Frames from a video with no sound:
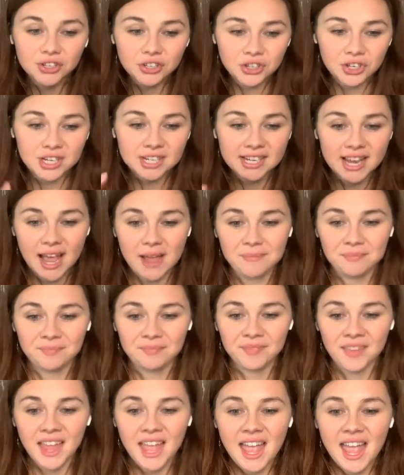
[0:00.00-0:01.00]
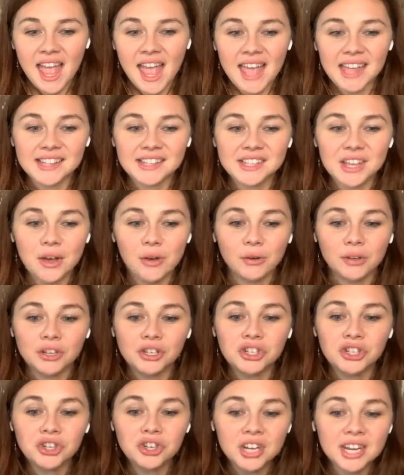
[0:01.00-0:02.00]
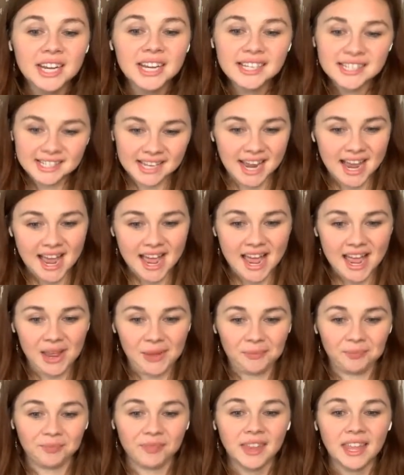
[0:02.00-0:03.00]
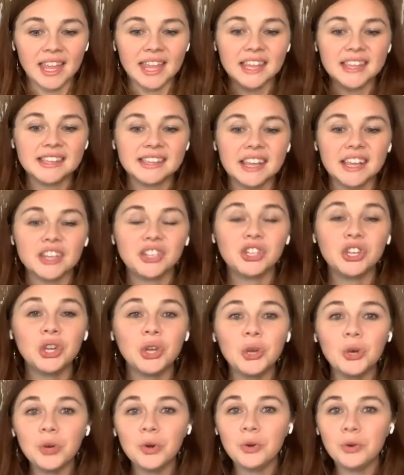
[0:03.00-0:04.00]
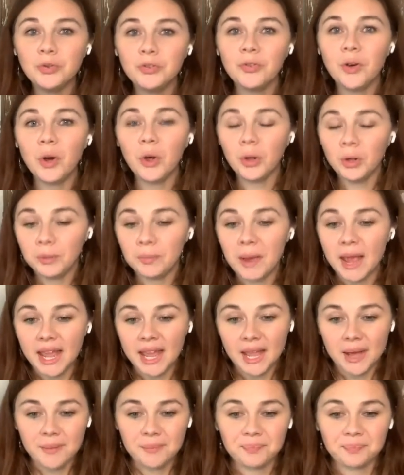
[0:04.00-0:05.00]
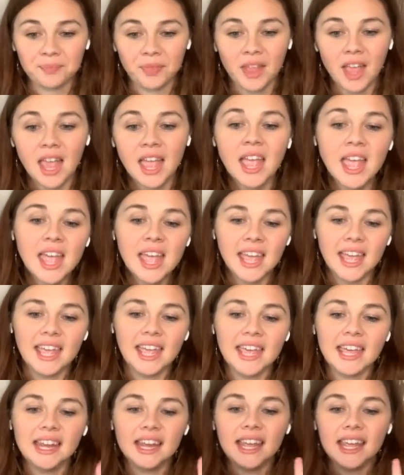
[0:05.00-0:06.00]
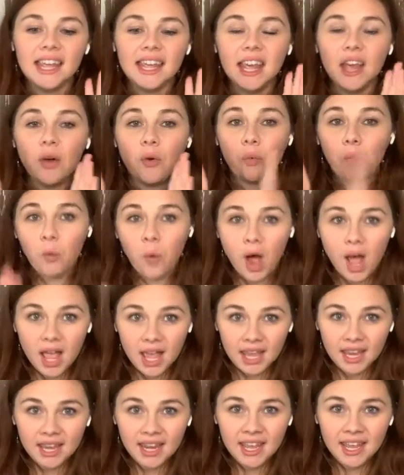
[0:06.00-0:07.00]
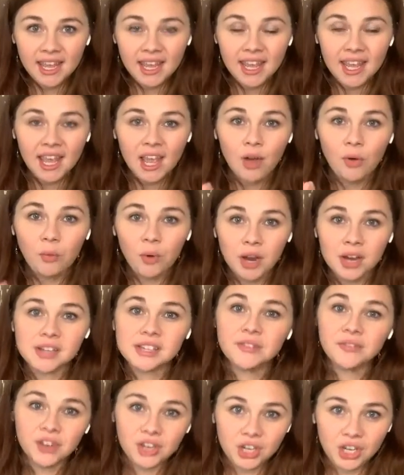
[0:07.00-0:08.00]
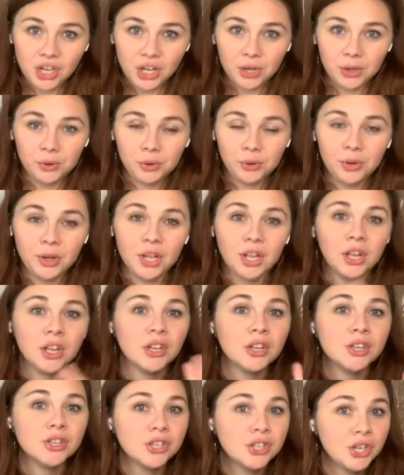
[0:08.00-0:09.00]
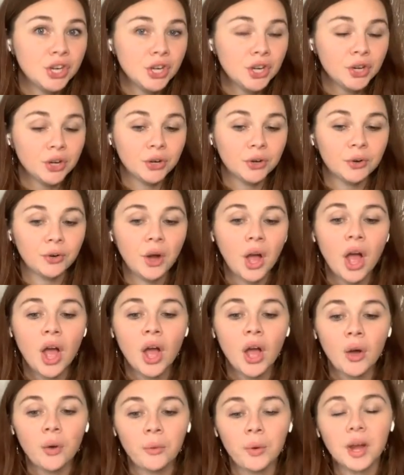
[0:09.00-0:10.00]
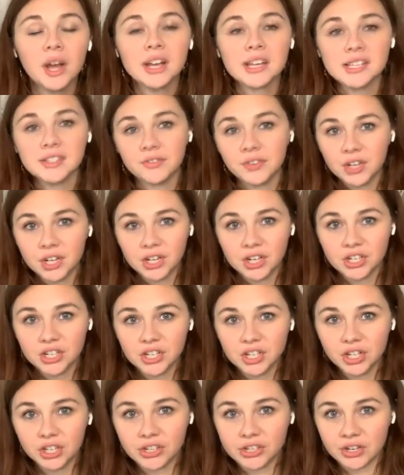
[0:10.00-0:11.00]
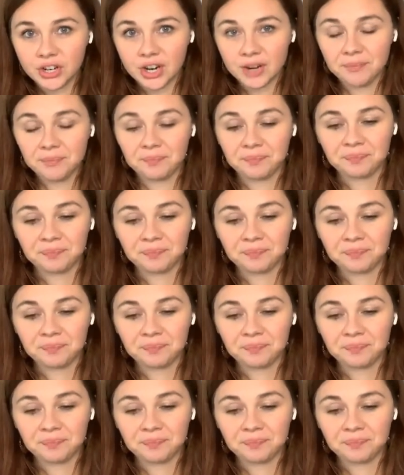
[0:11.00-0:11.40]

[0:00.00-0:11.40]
Treat Time. And so Treat Time is a twofold Pam. It, one, works for you, two, works for your children.